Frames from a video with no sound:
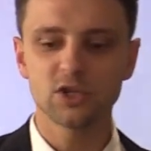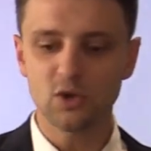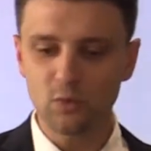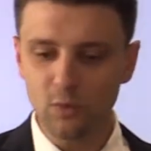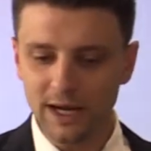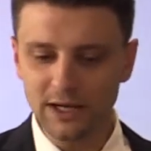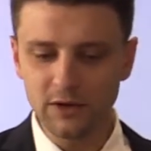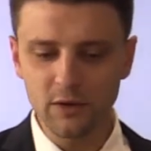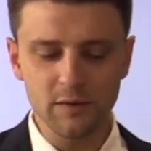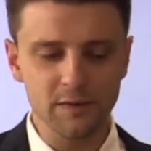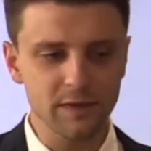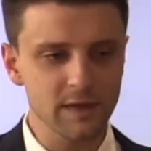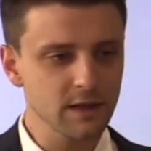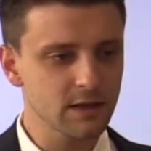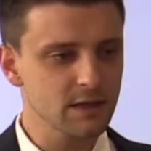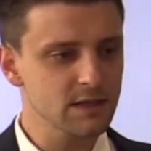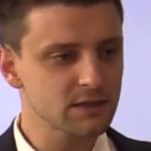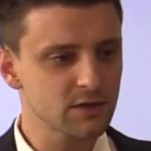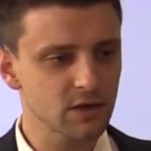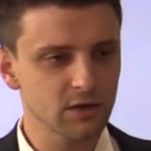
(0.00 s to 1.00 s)
So why do you
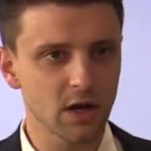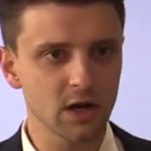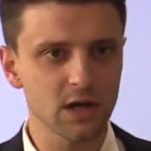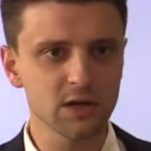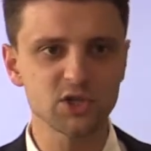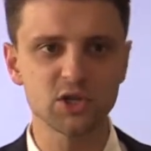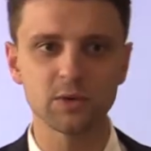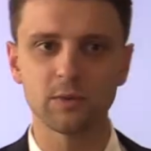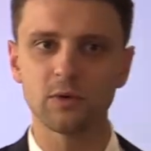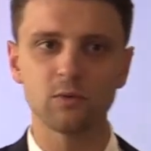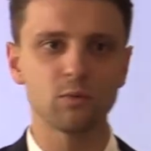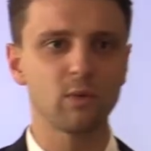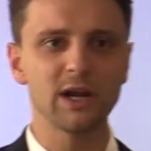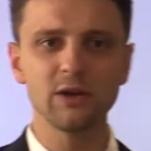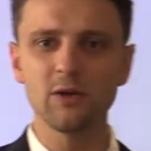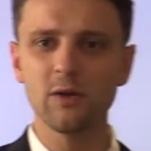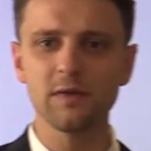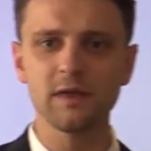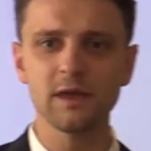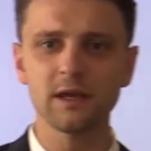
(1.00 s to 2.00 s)
think he's so knowledgeable?
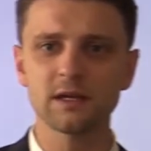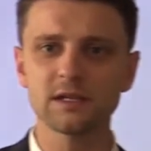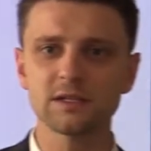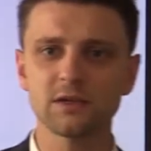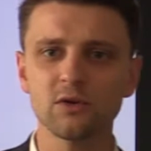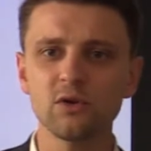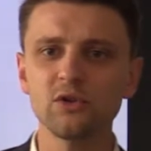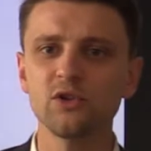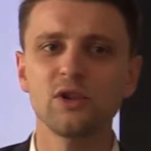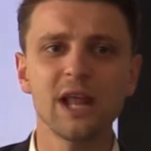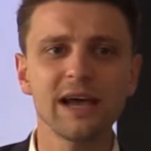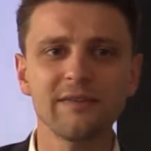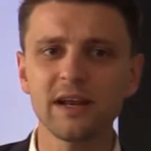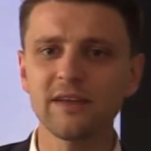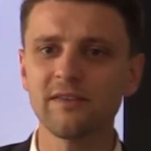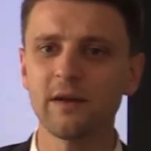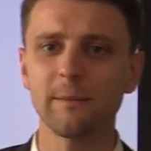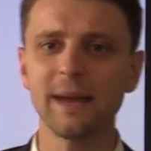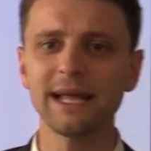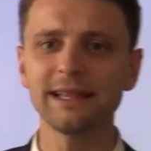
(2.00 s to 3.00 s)
Why do you think he's so good? You
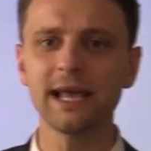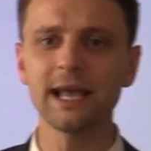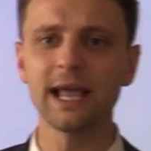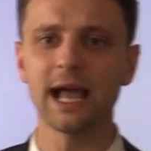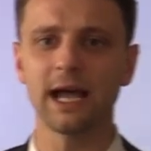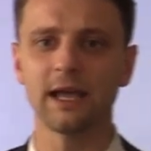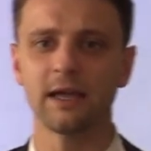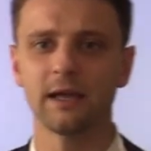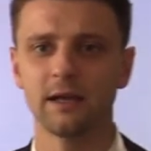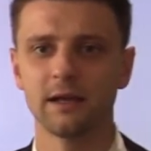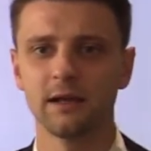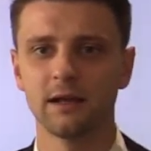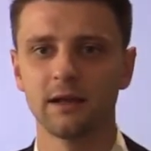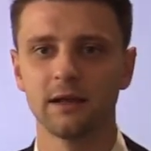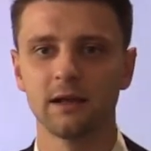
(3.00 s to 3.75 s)
never even met the guy.